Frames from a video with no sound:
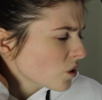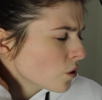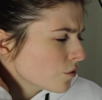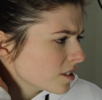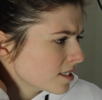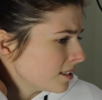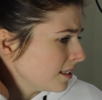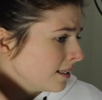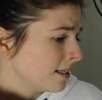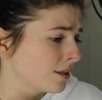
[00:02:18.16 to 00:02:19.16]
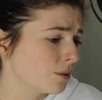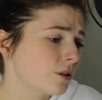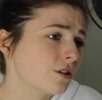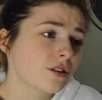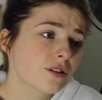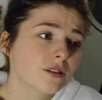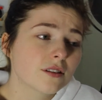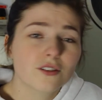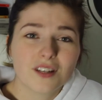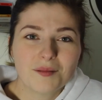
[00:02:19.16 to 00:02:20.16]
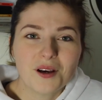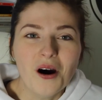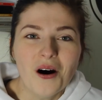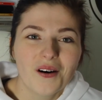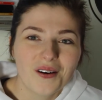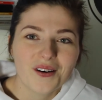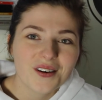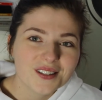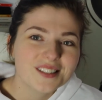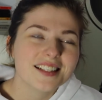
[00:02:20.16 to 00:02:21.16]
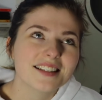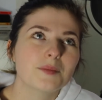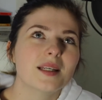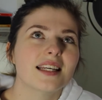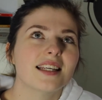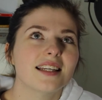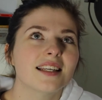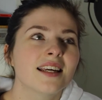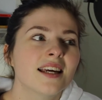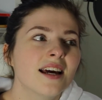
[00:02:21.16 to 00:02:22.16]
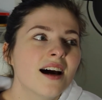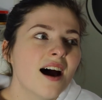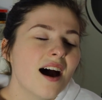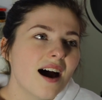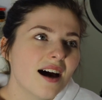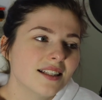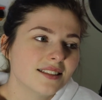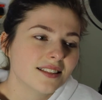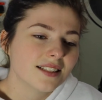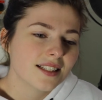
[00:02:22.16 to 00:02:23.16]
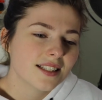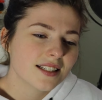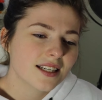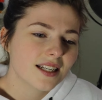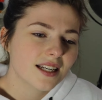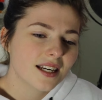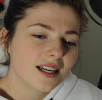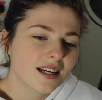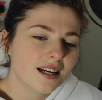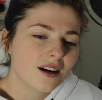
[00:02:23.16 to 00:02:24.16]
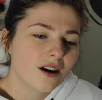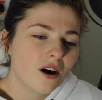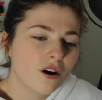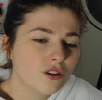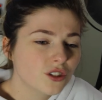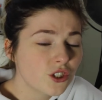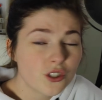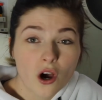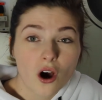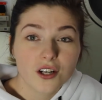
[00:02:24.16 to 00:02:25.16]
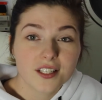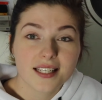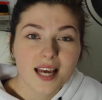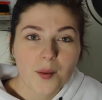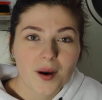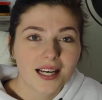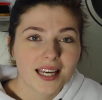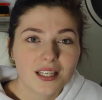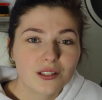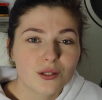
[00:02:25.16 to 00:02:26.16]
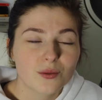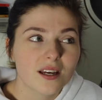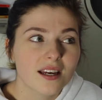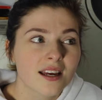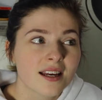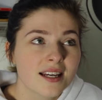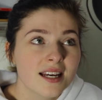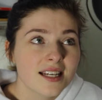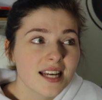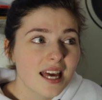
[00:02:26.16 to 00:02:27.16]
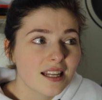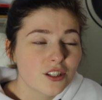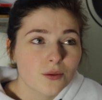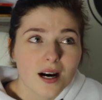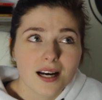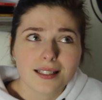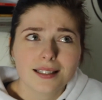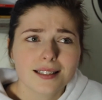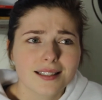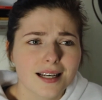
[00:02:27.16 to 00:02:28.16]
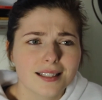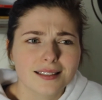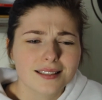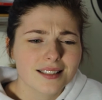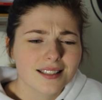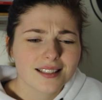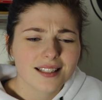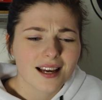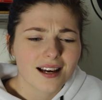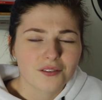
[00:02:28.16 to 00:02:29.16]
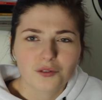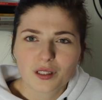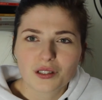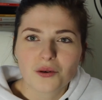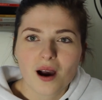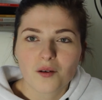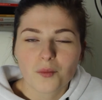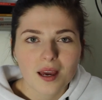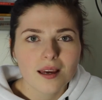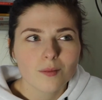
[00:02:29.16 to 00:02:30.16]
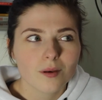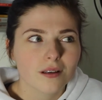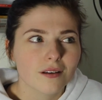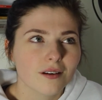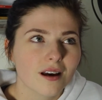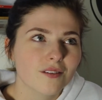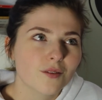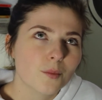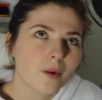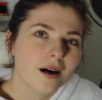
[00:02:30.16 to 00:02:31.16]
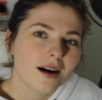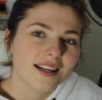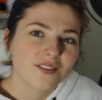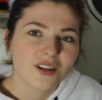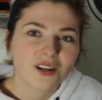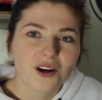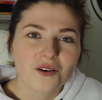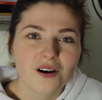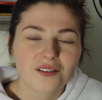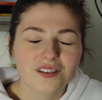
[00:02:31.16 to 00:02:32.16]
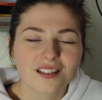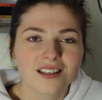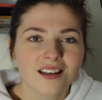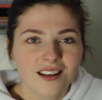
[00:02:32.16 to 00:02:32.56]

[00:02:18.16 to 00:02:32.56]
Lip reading: Obviously it was extremely hard in the beginning and just hard to get back into it energy wise, and obviously you have a baby, you kind of feel bad if you're going to go off and